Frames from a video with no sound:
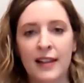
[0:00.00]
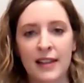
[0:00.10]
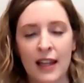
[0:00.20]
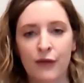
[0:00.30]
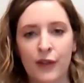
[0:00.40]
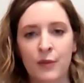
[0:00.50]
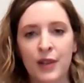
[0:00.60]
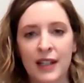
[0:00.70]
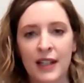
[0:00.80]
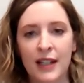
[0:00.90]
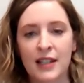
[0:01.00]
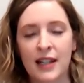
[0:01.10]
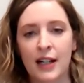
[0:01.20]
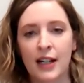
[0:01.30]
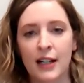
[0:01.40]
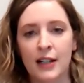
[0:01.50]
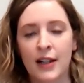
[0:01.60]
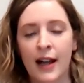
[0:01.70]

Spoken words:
that they've completed their